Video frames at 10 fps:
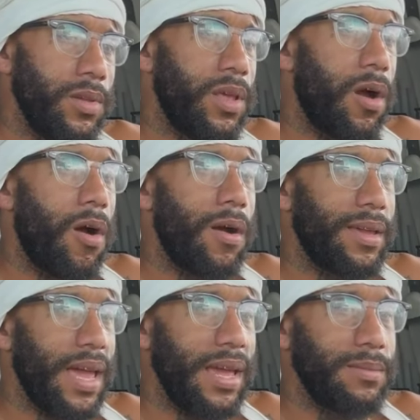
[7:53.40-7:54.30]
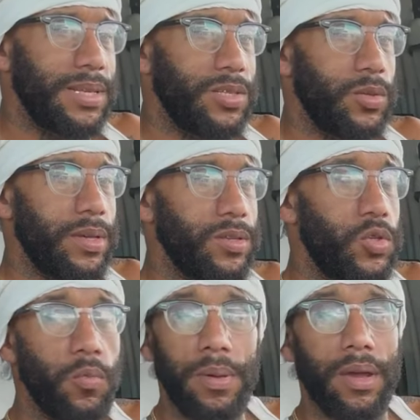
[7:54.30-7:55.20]
there are games that you can
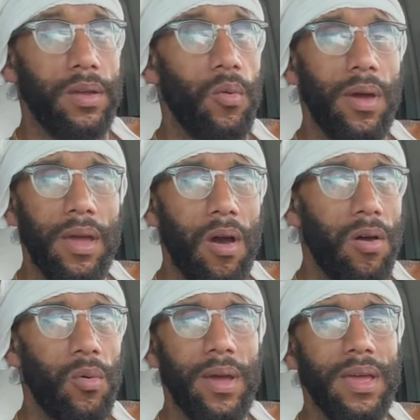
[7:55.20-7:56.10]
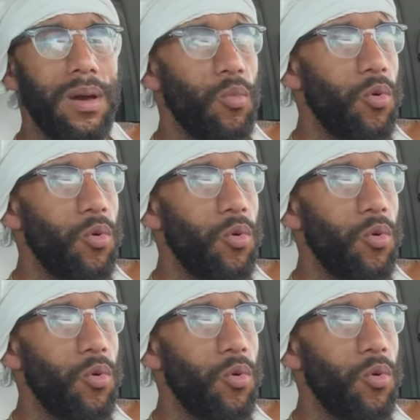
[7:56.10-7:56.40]
two pick your way all the way up,